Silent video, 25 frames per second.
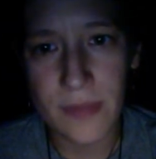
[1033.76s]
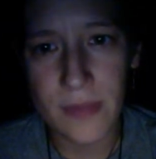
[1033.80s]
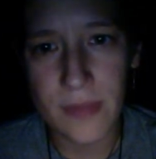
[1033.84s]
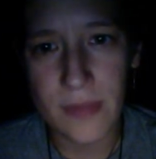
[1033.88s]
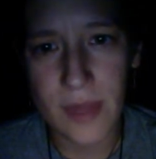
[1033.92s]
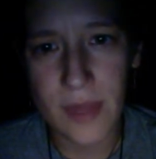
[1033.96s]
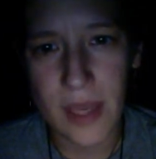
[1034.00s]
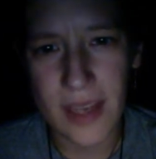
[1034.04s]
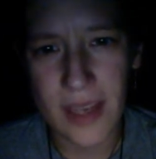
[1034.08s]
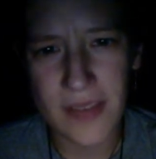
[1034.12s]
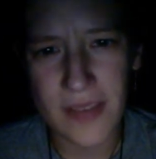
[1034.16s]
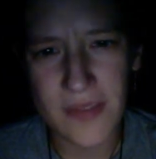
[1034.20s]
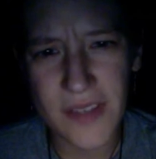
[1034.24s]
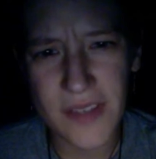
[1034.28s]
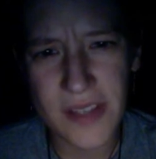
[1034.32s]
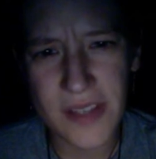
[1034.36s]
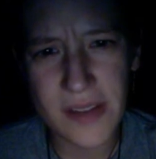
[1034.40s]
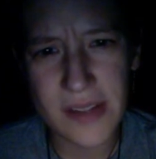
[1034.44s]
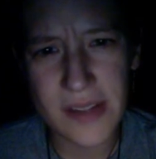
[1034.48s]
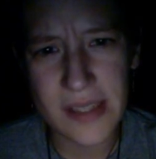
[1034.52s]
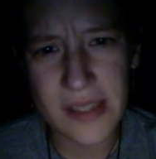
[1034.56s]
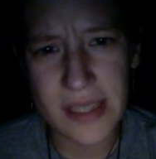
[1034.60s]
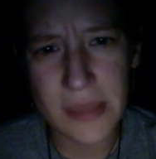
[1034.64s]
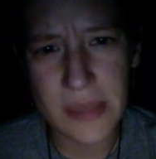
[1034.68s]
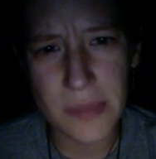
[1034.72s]
I can feel
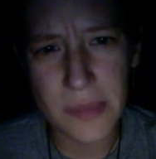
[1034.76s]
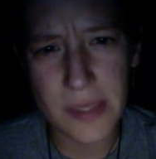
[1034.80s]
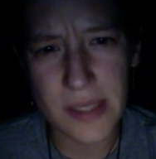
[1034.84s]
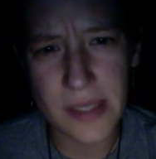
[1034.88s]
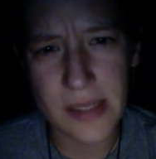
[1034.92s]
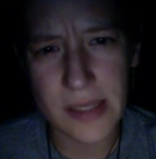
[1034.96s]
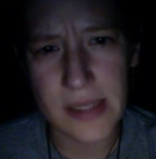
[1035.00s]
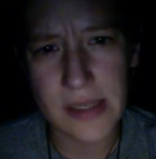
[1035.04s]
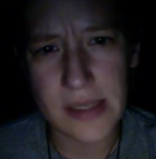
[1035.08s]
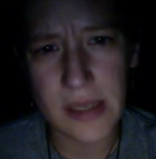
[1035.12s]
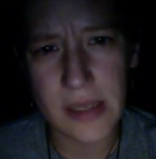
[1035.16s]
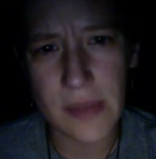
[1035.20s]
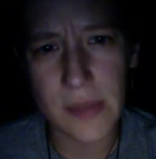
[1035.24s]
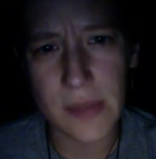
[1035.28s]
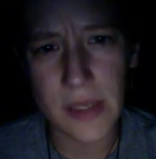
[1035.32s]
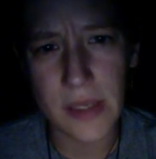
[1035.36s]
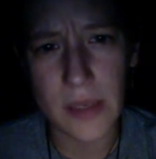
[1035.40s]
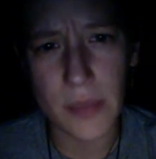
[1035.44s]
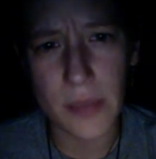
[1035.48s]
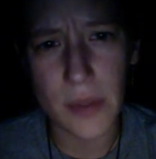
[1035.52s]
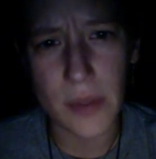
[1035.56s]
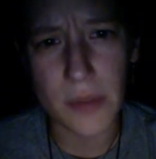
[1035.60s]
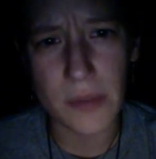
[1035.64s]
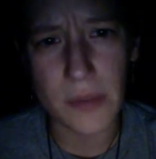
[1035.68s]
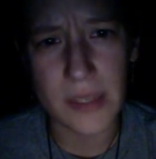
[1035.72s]
the sleeplessness coming
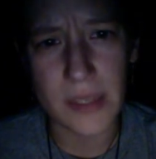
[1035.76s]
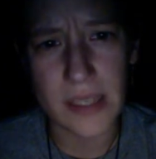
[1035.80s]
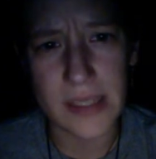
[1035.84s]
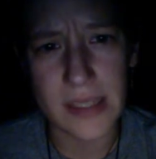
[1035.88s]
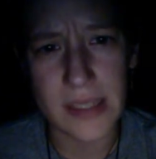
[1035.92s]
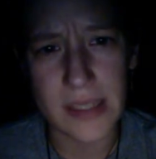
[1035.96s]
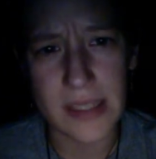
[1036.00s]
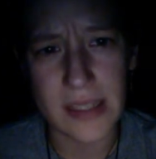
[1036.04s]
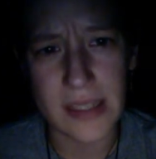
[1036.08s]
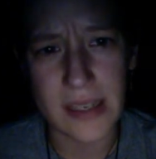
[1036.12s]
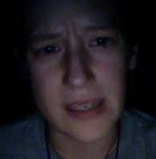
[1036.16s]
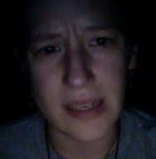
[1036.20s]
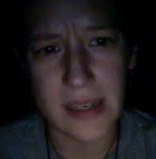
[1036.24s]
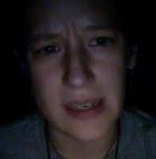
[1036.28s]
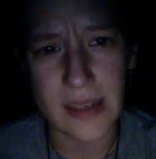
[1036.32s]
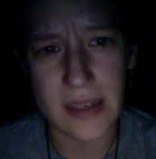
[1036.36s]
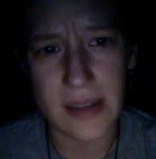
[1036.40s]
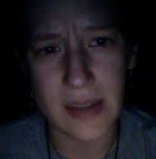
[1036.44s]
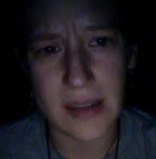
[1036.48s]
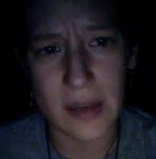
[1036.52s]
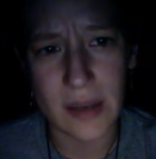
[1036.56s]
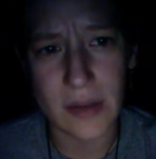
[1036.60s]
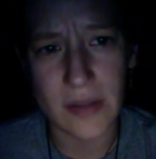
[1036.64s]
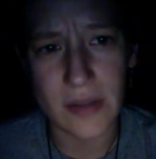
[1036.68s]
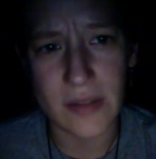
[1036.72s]
upon me tonight,
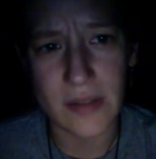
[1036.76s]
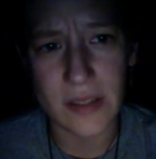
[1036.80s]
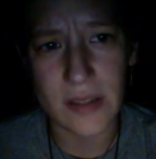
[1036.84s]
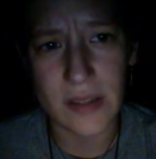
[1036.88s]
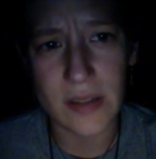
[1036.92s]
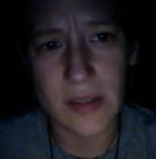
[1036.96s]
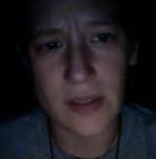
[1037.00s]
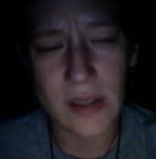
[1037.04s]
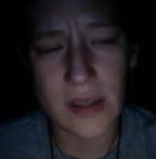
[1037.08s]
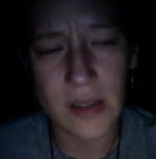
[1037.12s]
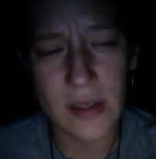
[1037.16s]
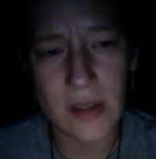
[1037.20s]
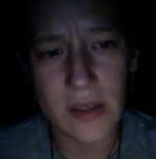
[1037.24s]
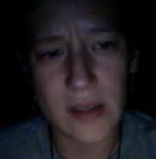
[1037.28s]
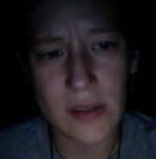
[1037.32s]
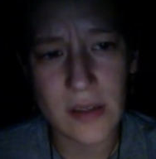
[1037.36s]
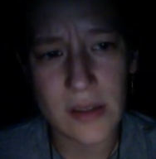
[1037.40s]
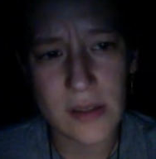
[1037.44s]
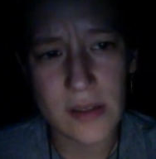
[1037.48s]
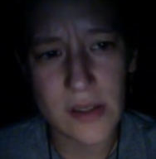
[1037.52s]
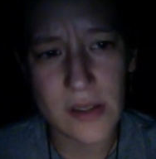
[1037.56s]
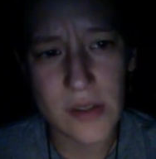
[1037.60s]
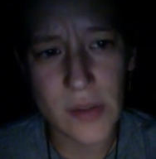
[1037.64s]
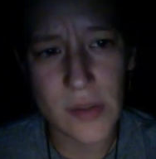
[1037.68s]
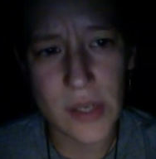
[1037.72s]
however,
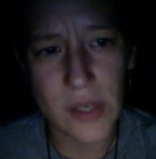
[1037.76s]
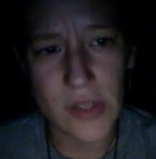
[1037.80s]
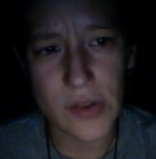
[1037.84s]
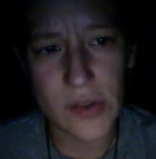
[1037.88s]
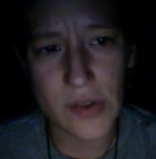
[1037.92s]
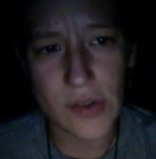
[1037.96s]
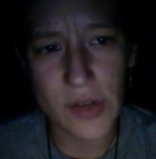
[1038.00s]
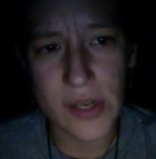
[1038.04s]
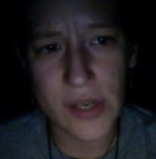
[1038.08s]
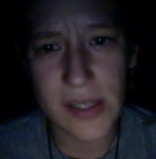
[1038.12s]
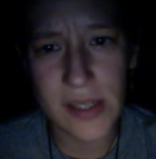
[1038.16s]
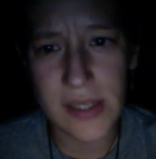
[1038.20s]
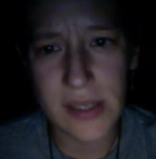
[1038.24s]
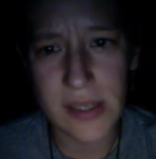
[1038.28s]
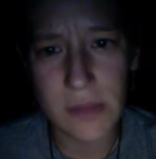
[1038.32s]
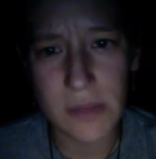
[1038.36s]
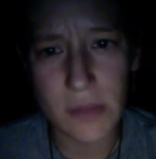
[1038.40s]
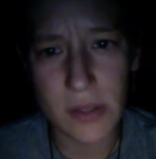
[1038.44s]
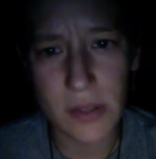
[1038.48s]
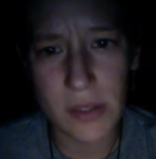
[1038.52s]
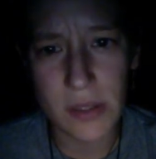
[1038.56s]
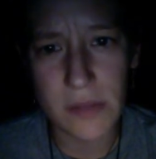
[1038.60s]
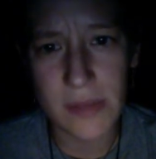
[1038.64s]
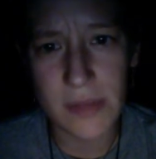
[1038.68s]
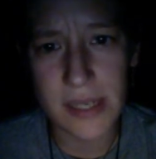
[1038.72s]
so I shall trust in
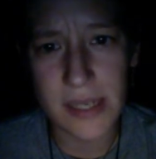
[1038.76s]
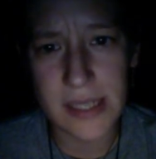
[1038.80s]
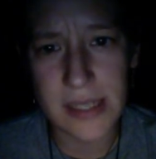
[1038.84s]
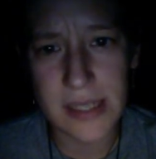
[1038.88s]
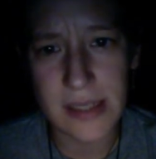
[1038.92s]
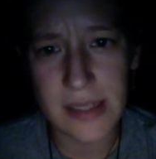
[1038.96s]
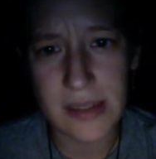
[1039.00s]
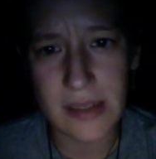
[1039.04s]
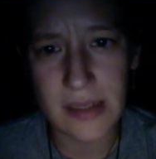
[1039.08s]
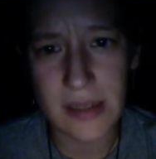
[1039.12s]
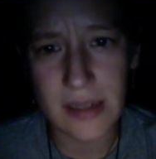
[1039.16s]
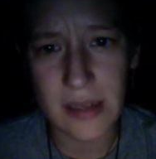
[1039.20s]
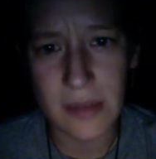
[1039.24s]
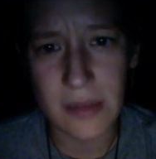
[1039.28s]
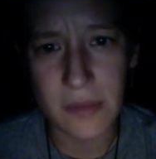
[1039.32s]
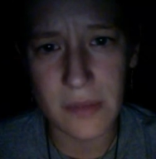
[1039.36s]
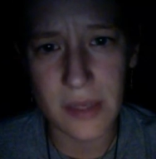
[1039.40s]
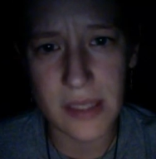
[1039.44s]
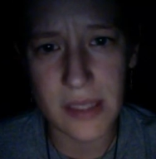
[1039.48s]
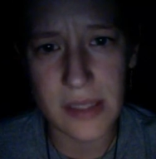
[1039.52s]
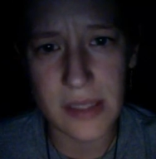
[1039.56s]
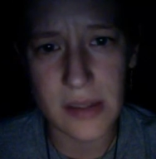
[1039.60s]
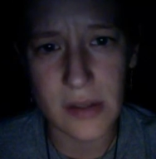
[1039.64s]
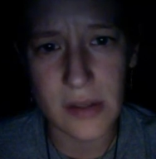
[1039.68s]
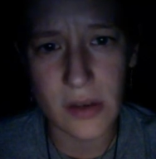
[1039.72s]
modern medicine and
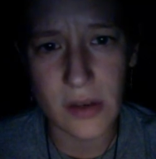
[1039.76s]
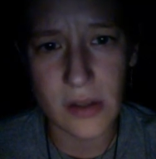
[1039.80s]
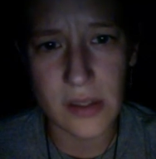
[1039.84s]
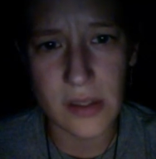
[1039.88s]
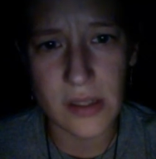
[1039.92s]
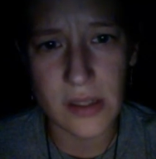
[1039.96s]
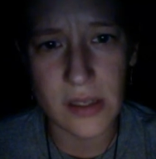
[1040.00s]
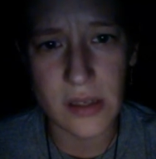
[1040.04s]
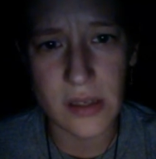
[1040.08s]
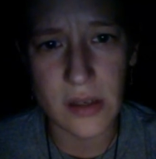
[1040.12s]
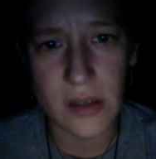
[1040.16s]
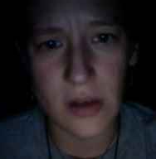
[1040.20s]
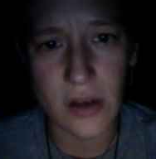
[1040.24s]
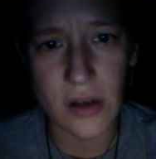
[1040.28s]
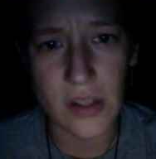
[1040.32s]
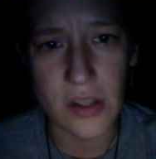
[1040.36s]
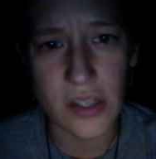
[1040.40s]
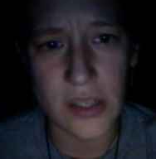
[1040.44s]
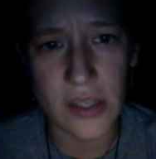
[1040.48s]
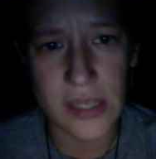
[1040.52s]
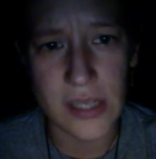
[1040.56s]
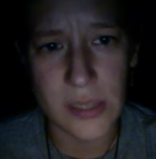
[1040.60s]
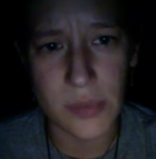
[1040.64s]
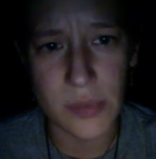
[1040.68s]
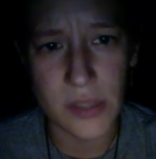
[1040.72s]
mix the doctor's
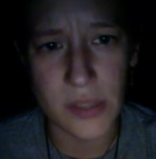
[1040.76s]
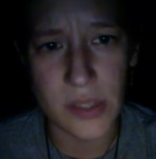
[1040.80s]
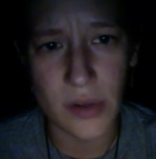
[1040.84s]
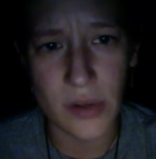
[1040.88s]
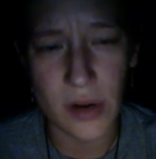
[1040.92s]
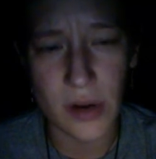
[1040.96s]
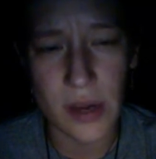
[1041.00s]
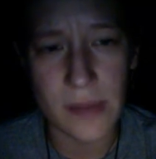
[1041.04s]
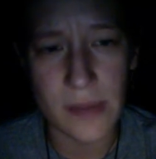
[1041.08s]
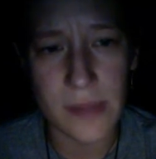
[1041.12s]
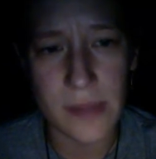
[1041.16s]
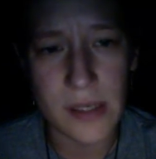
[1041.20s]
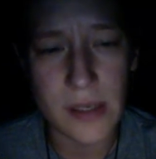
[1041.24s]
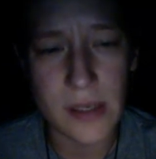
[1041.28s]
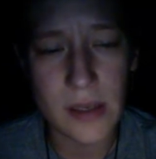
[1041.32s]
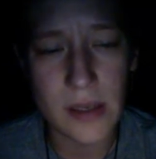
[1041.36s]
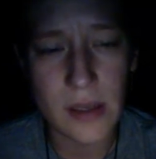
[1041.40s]
concoction as prescribed.